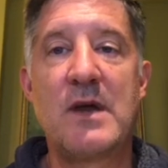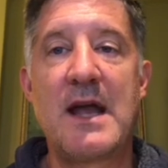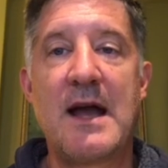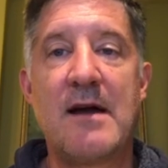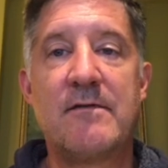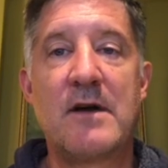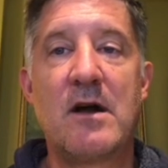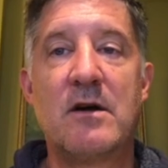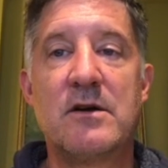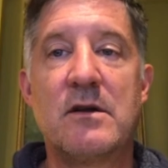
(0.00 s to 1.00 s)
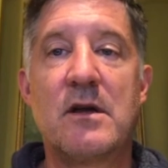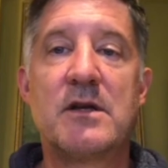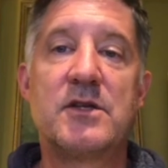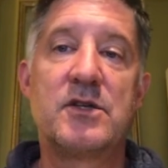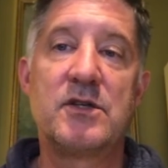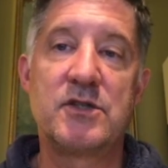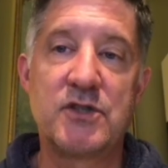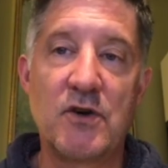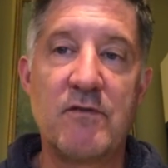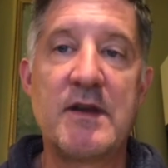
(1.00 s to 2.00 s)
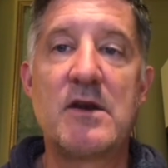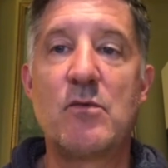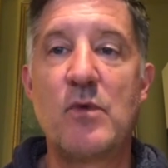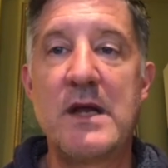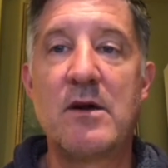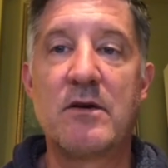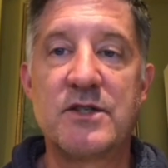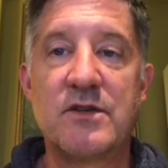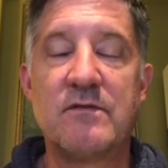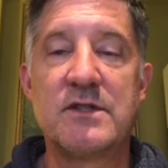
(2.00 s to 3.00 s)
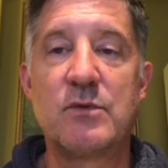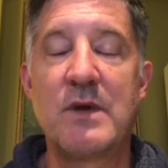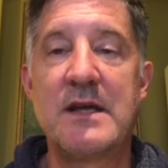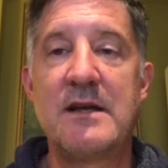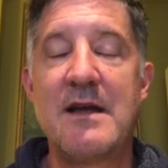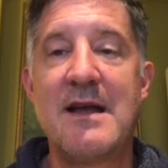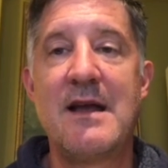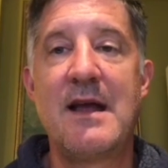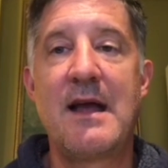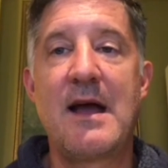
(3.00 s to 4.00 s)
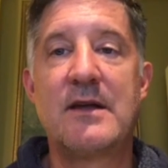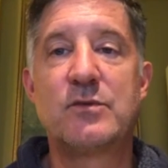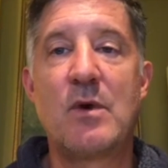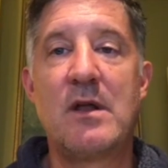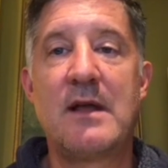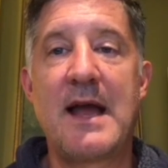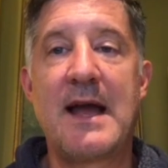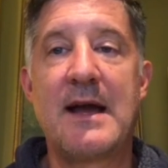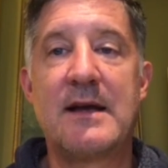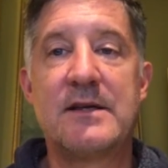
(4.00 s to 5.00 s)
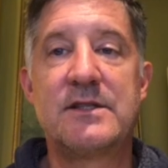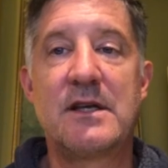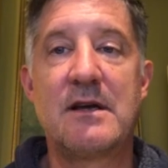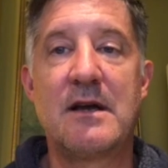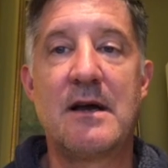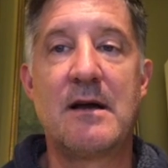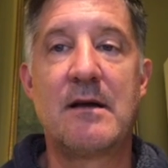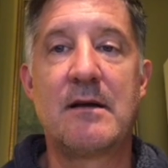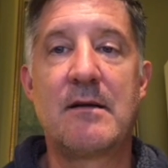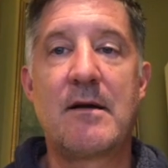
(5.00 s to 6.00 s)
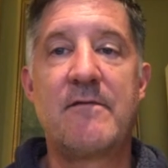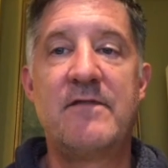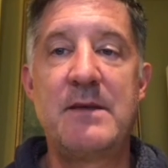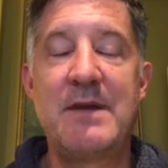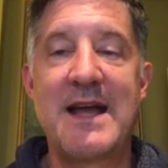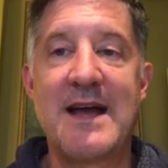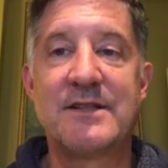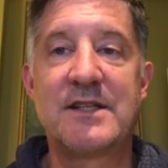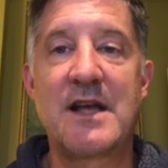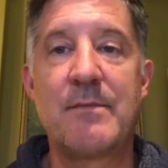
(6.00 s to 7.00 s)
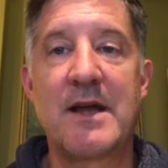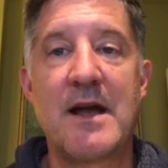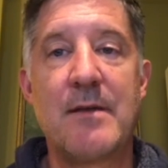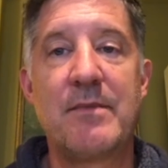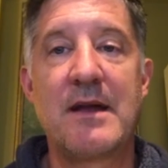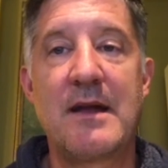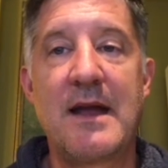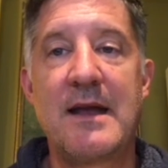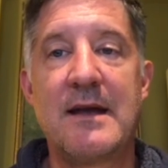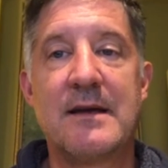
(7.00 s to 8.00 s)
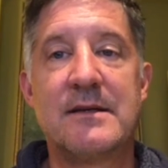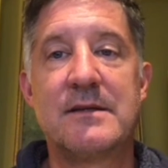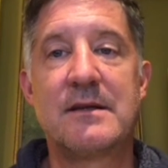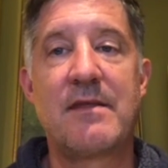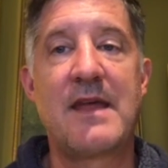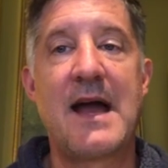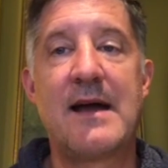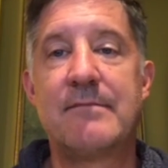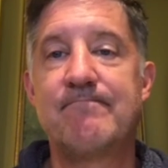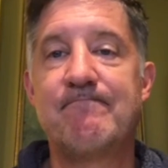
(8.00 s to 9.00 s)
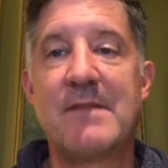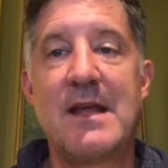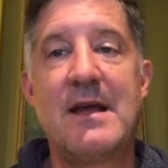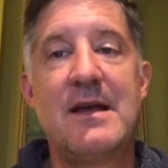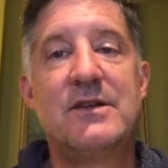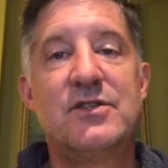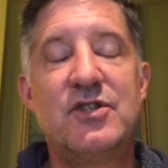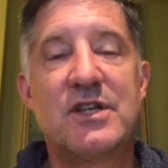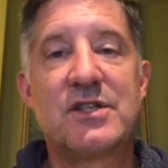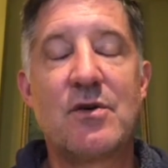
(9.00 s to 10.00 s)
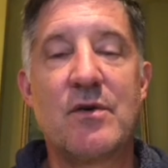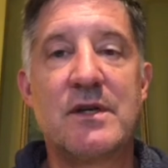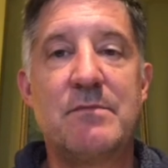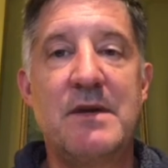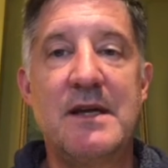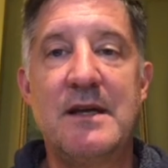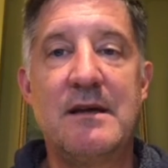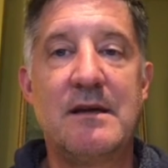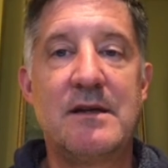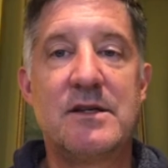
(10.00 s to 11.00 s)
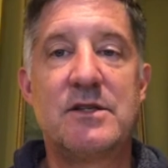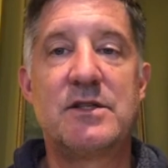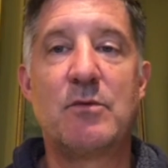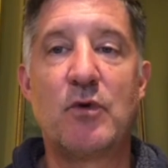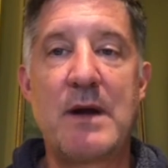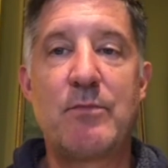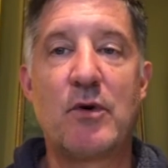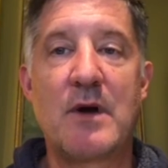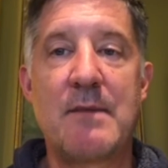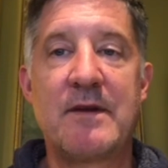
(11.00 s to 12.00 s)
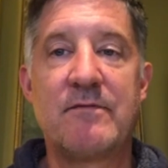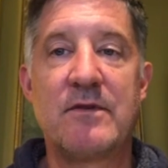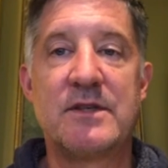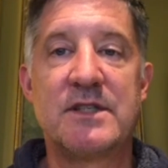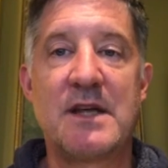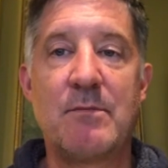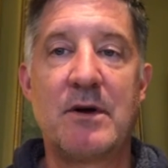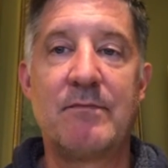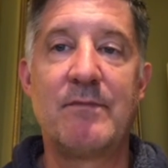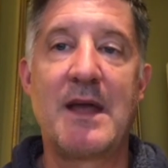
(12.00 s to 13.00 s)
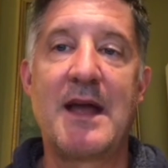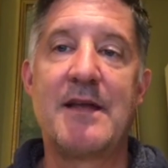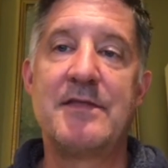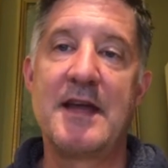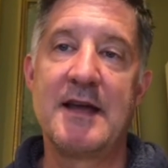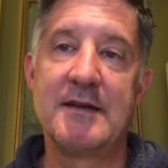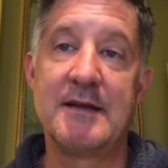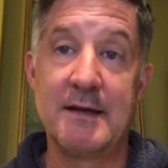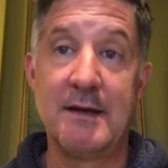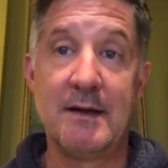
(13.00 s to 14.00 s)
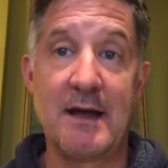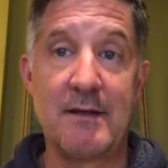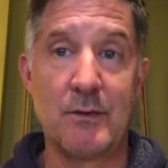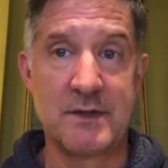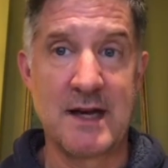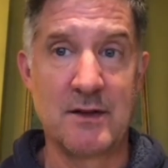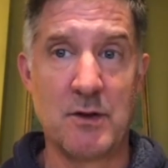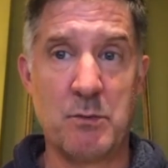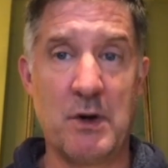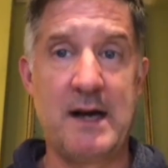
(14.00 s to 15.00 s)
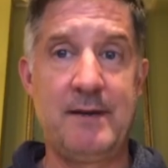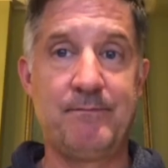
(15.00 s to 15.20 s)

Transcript: have our servant week, our service week, as well as VBS coming up, and that is just going to be some great programming for the summer, and then we'll take a little break